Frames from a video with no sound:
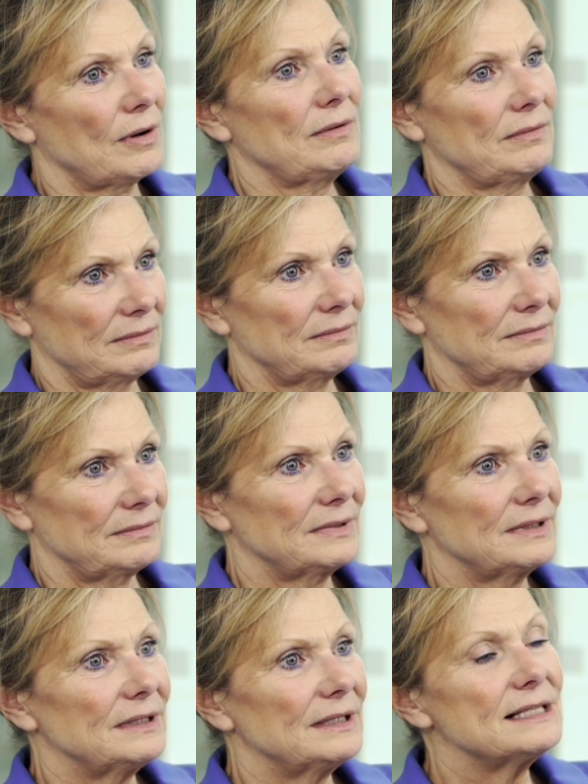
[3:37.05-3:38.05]
you are
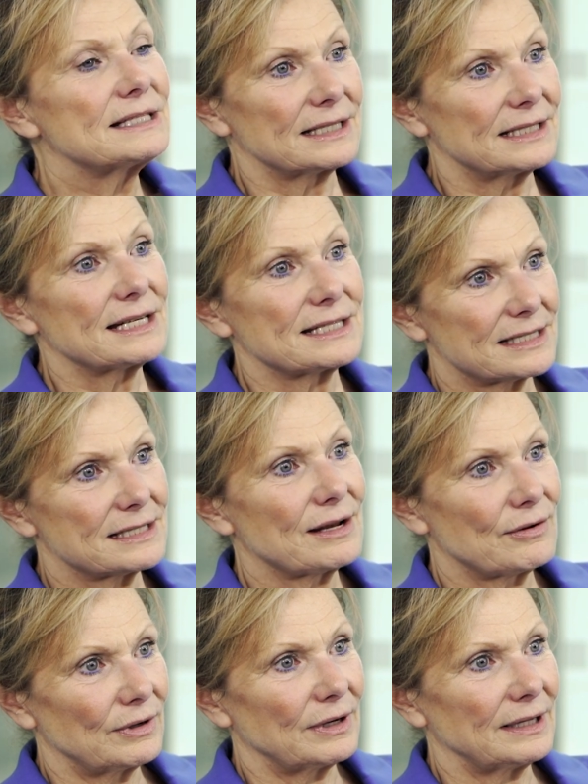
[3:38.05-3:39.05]
isn't
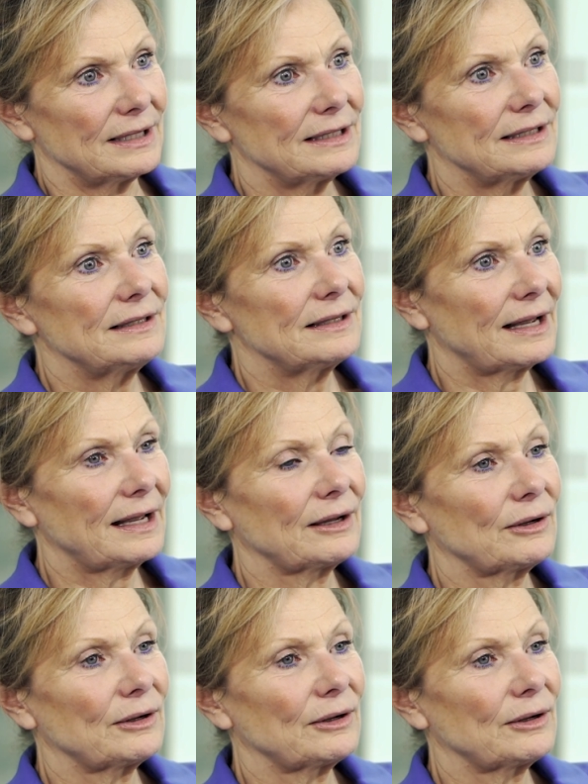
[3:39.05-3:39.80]
necessarily